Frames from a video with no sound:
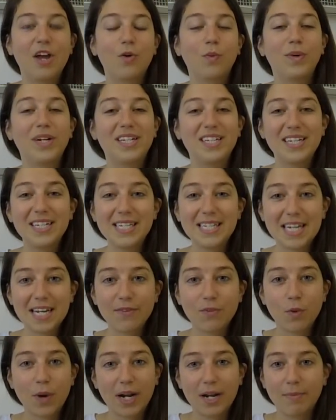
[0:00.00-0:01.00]
We did
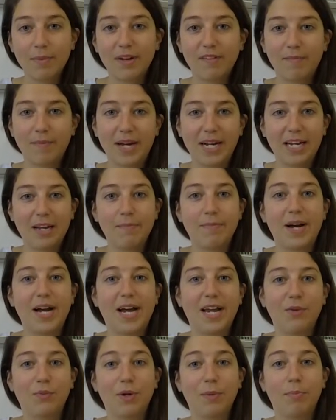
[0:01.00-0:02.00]
save quite a bit of money
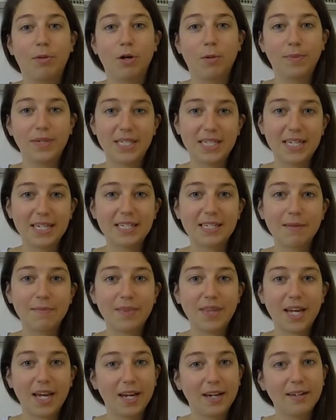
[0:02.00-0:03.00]
by repurposing
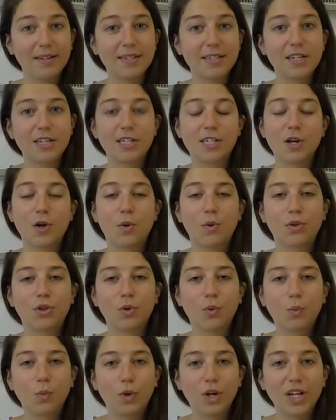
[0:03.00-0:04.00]
some things. So
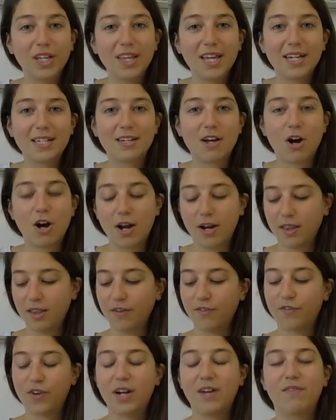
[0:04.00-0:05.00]
the wood that's on
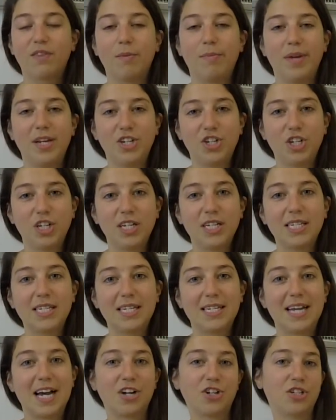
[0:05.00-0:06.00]
the front of the benches
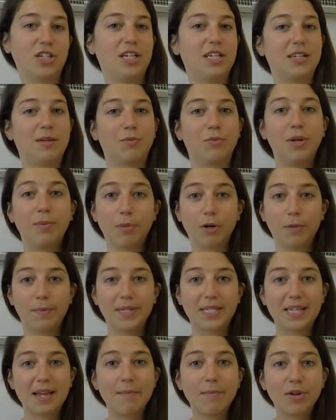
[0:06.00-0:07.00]
is actually some
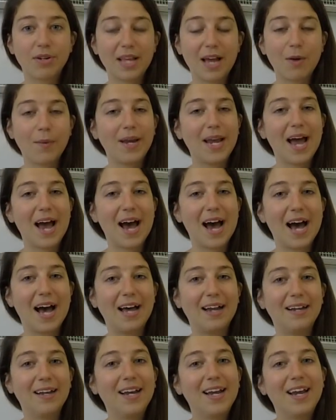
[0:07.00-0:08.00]
repurposed lumber that we
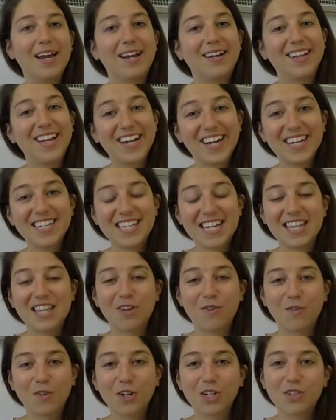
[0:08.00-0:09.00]
had. Like I said in
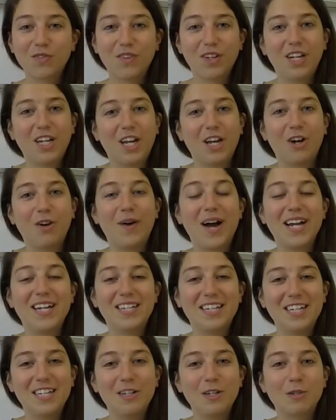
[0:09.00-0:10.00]
the first video, I
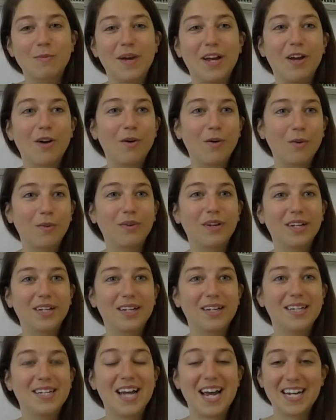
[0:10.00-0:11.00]
did use my own
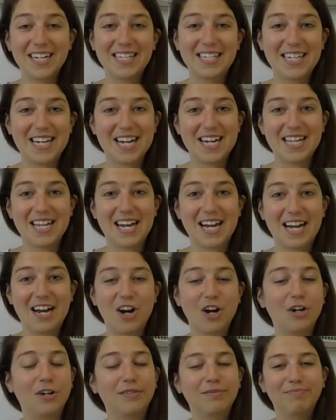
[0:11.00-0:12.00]
nightstand
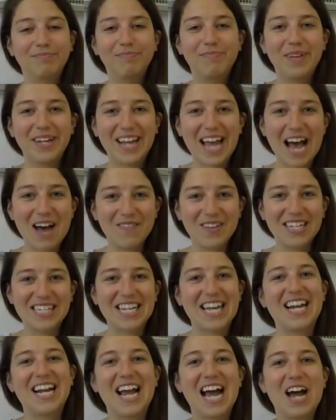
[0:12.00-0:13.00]
or big cabinets
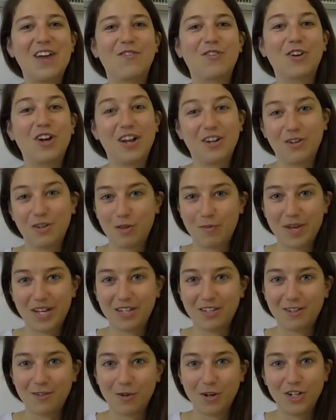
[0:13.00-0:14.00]
that I had for under the
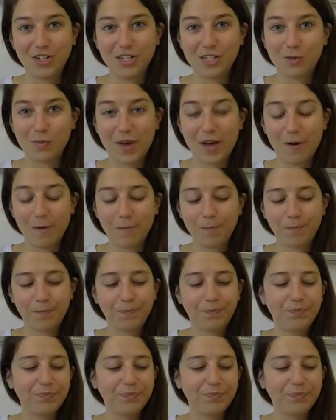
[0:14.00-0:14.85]
bed storage as well.